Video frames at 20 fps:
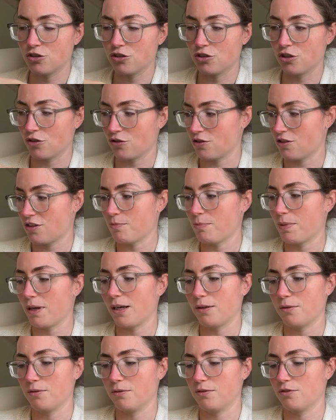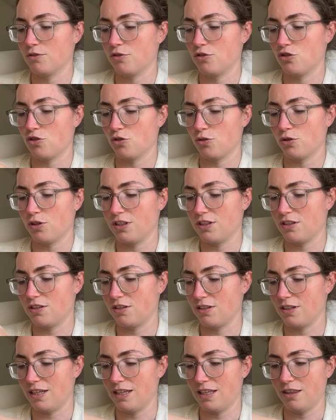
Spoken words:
just about joined